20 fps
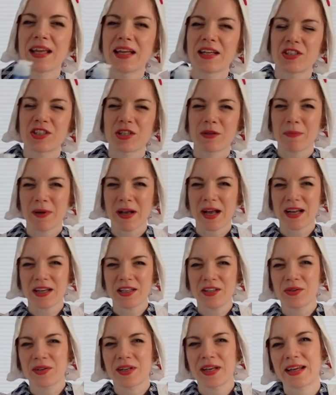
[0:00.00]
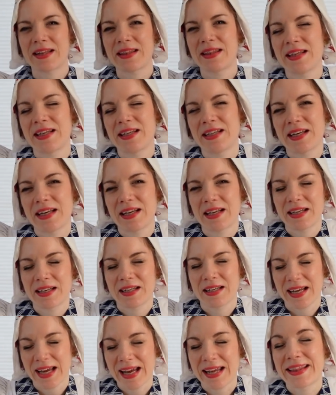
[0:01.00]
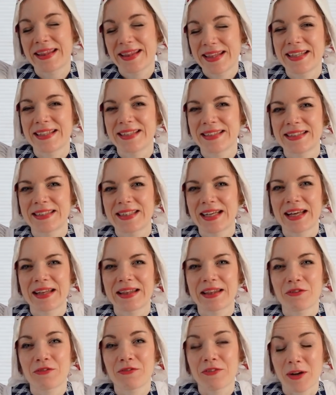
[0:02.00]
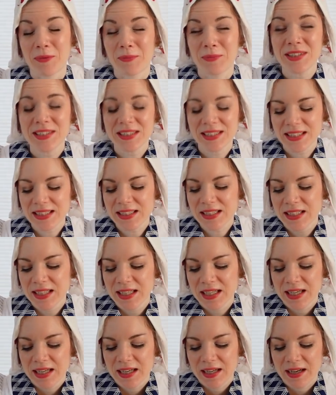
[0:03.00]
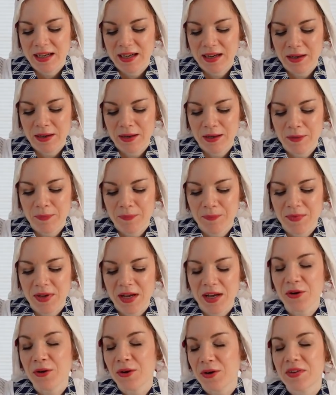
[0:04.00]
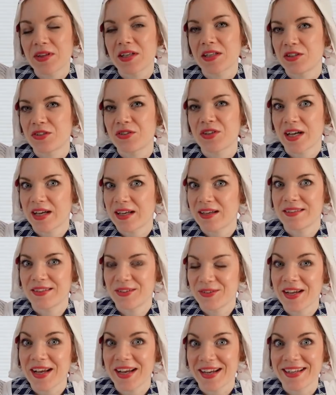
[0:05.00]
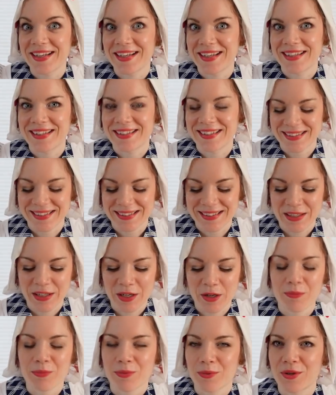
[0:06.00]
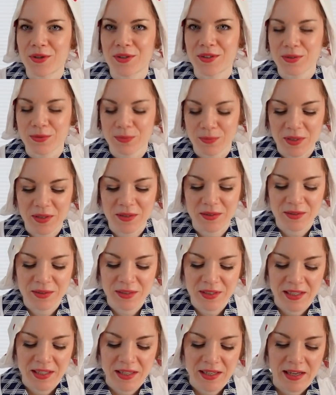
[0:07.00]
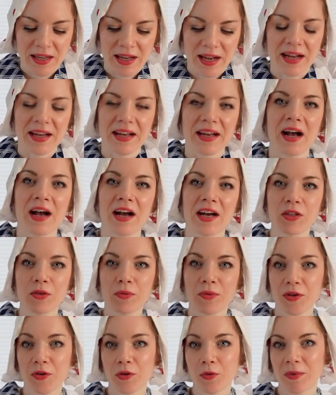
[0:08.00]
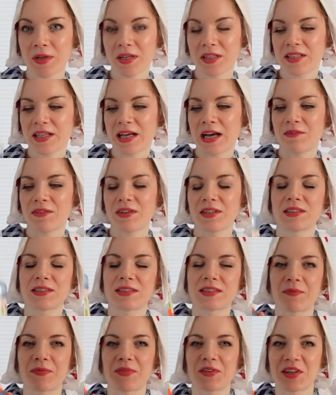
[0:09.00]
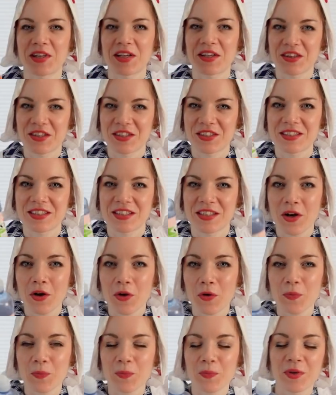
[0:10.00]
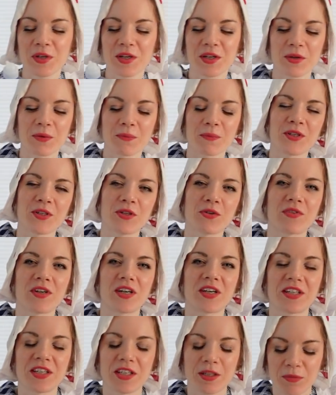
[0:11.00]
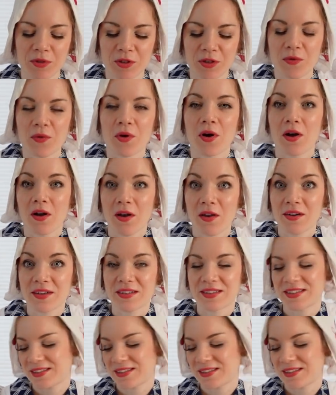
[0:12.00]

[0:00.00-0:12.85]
In Japan, you get this at the pharmacy. I heard that you can get it abroad as well. I highly recommend having something like this at home when you wear kimono a lot.